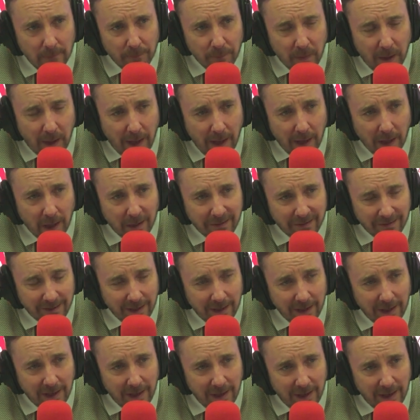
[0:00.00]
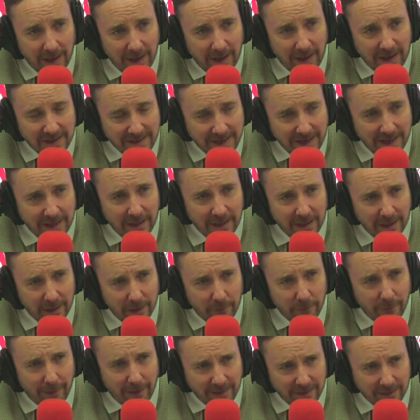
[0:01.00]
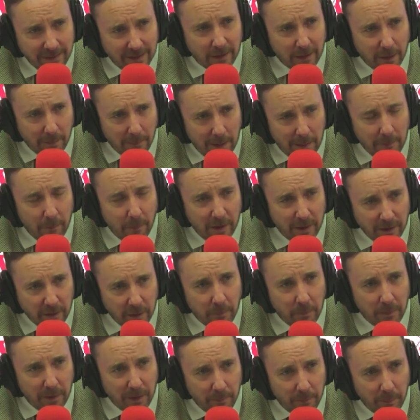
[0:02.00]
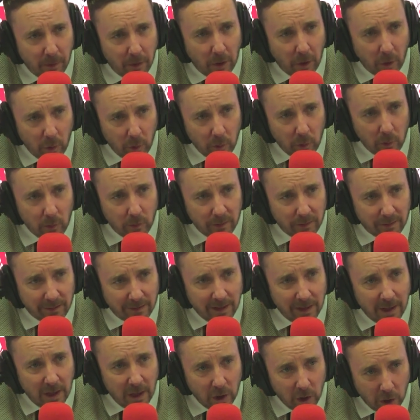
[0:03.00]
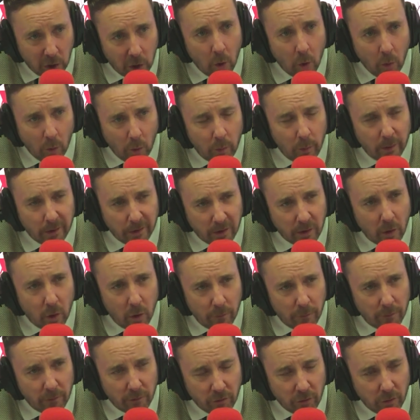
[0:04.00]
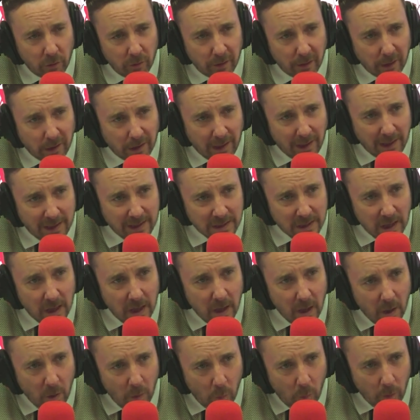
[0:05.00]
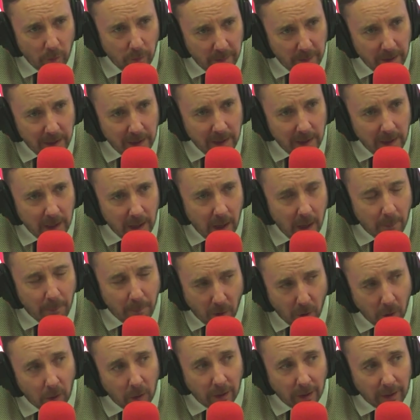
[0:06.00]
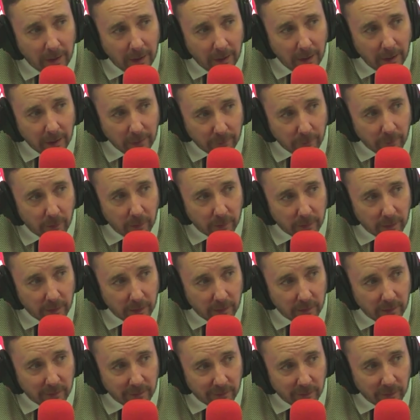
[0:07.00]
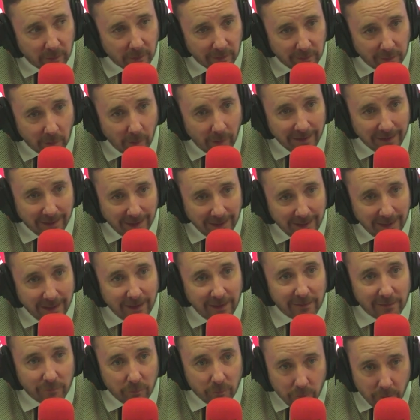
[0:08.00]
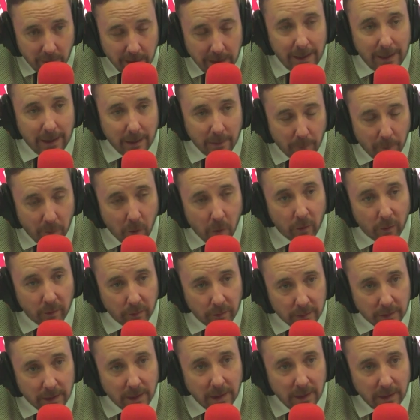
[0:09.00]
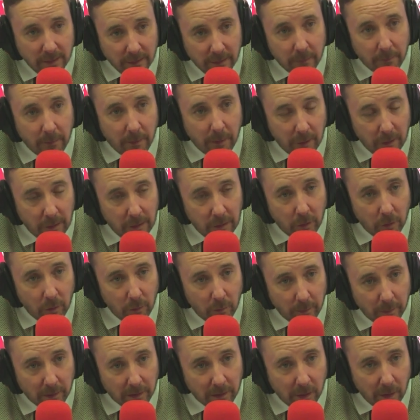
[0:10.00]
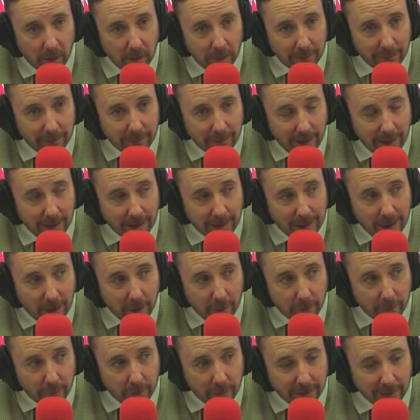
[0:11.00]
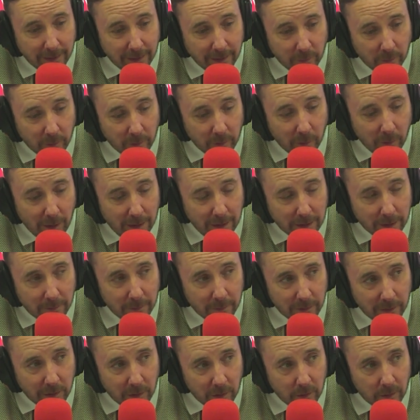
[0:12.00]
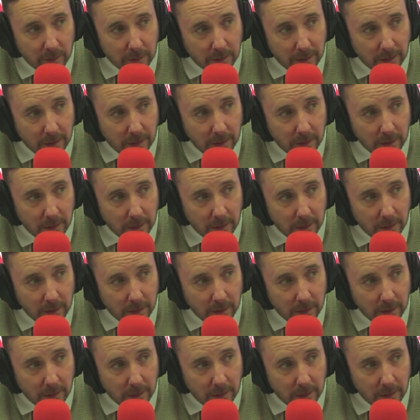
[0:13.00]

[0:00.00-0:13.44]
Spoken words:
attending an event that commemorated people whose goal was to overthrow the state would be appalling as far as I'm concerned. So I think it is really important that Mary Lou McDonald clarified that. I would welcome it hugely.